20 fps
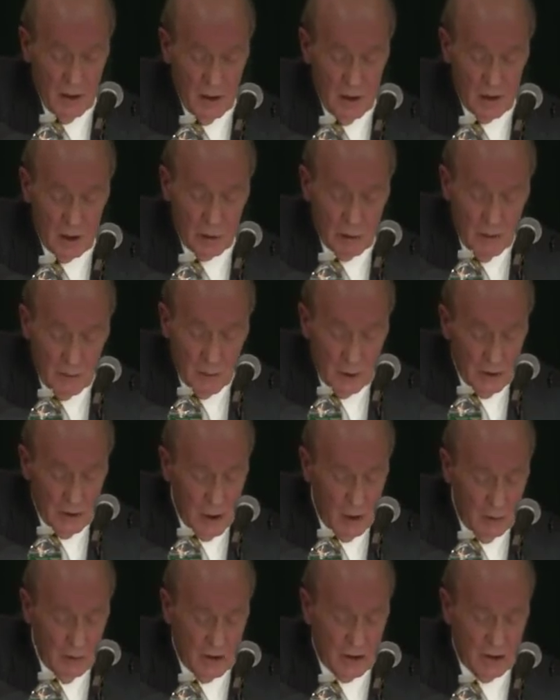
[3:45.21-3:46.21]
The scribbled
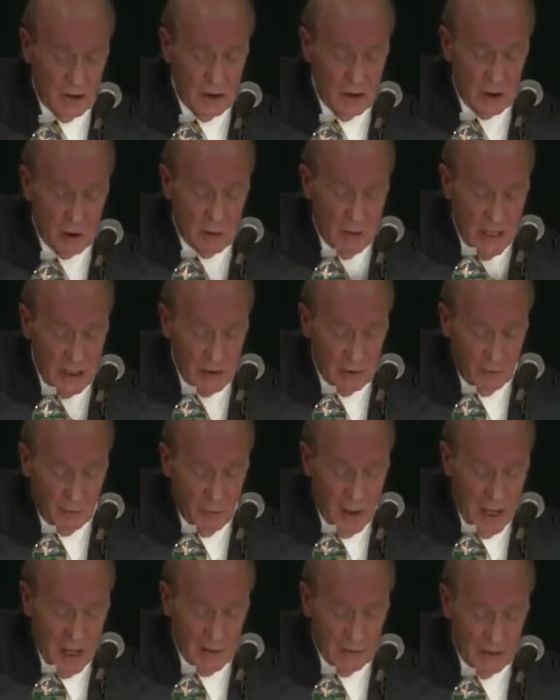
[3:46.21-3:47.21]
notes, the scratch
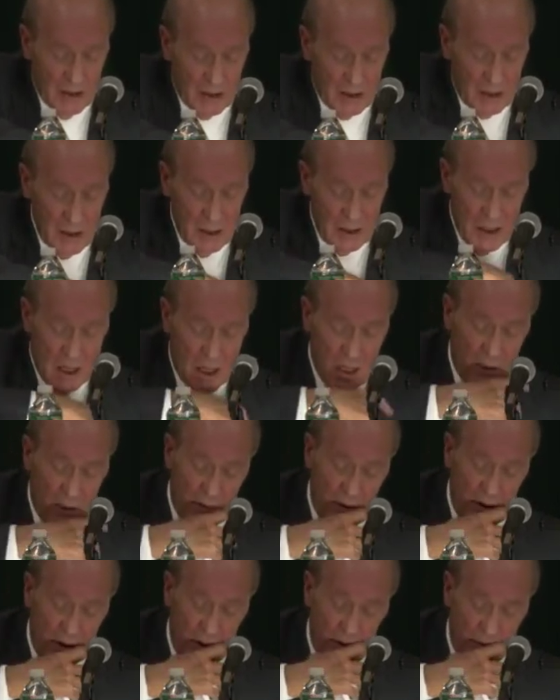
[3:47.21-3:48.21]
fragments, the
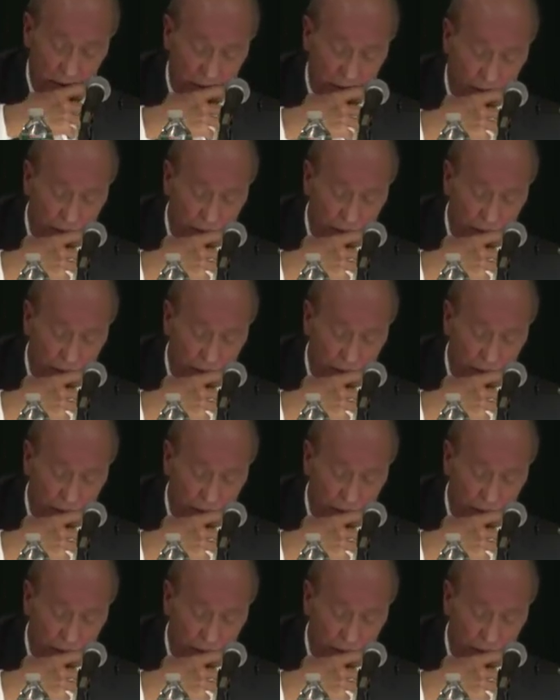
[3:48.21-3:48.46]
diaries,